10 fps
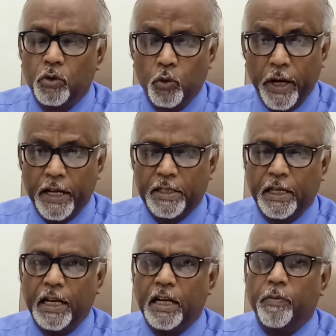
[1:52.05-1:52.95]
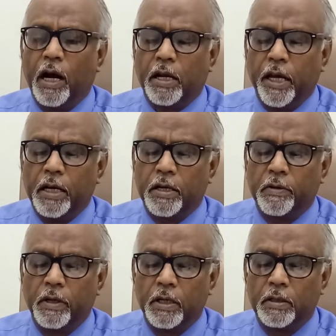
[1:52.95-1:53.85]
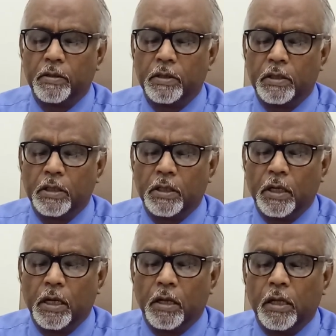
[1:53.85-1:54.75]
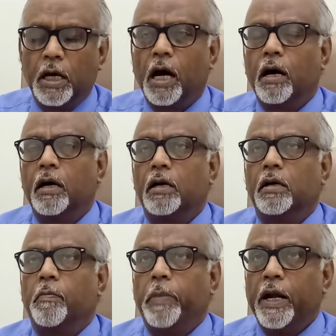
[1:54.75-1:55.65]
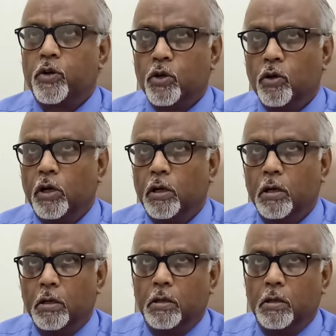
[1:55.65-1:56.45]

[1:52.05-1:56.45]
Today's Delhi market, the petrol